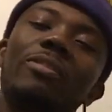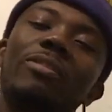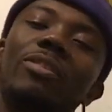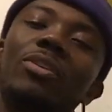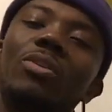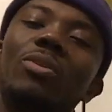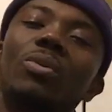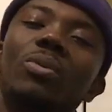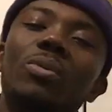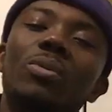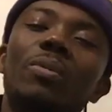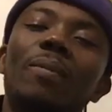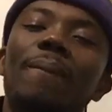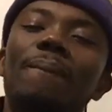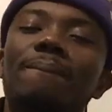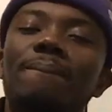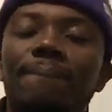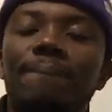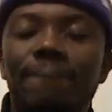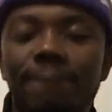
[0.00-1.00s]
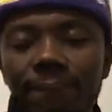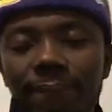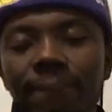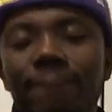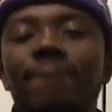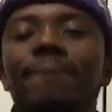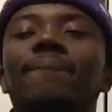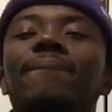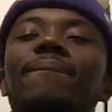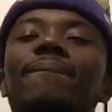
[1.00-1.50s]
you're new.
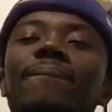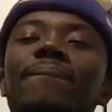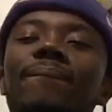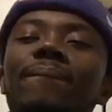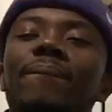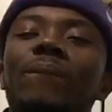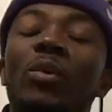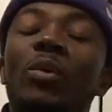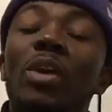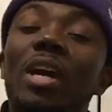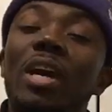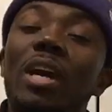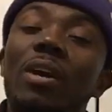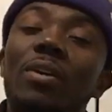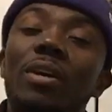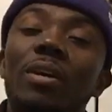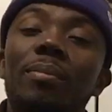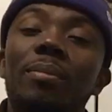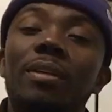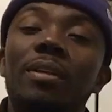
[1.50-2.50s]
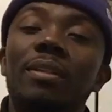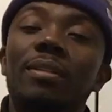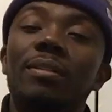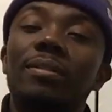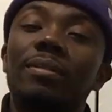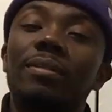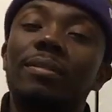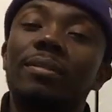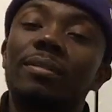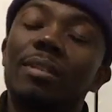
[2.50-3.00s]
We out here, man.
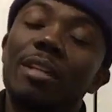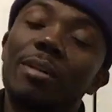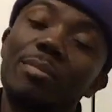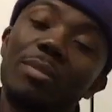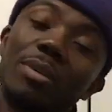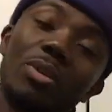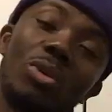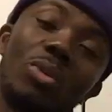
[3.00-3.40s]
Let me know